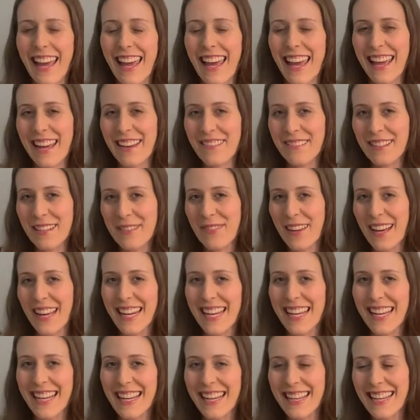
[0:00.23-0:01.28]
Hey
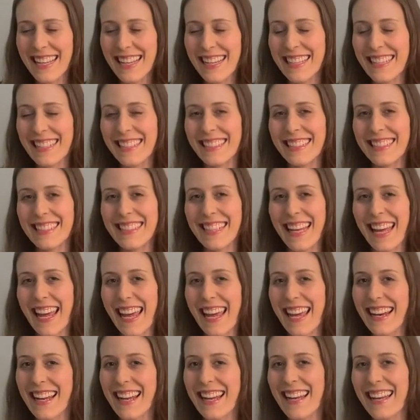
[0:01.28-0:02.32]
everybody, it's
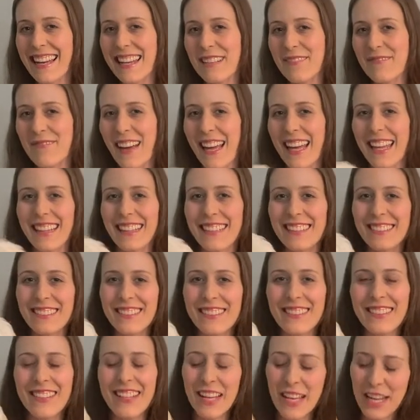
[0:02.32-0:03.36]
Anna and my
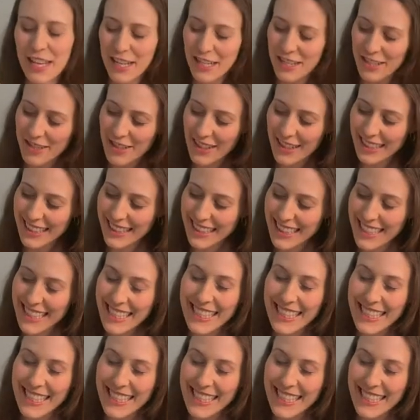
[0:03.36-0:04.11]
little trusty